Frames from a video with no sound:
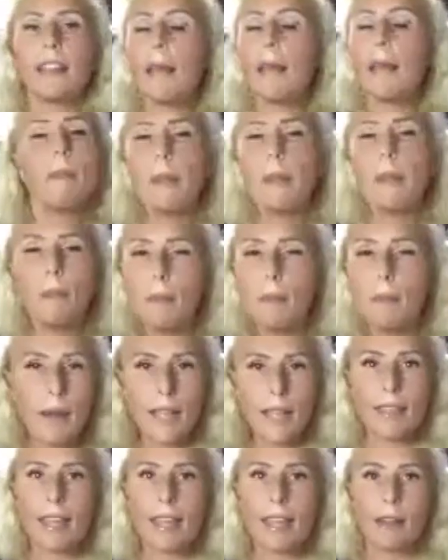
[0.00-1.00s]
Like that might be
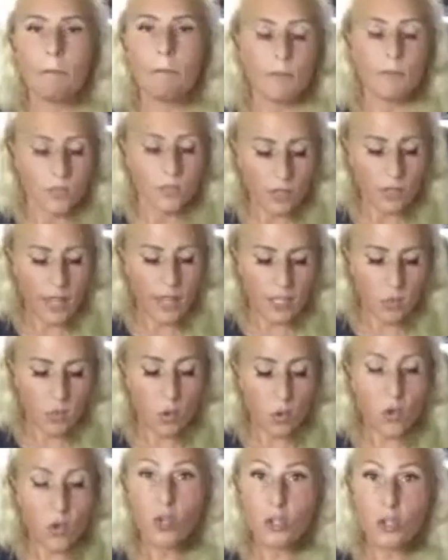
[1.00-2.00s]
my thing. So
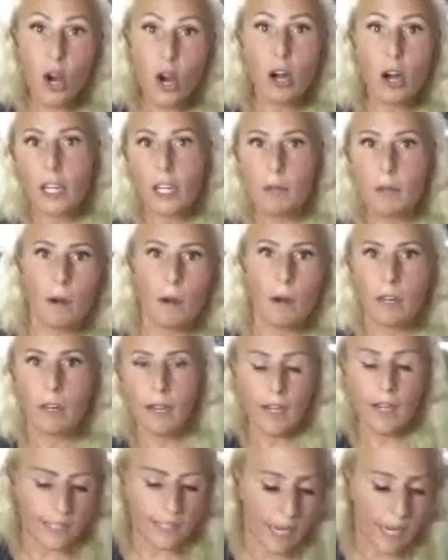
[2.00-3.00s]
that's your target market
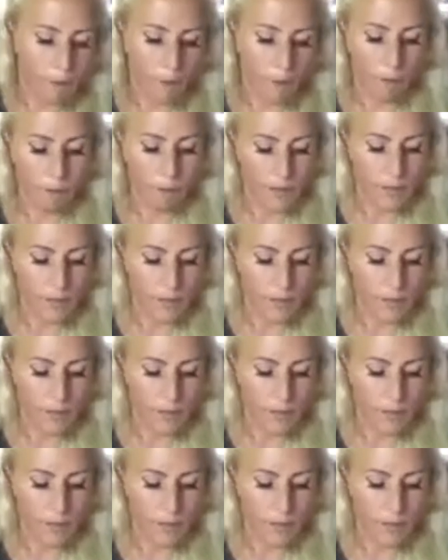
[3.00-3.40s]
example.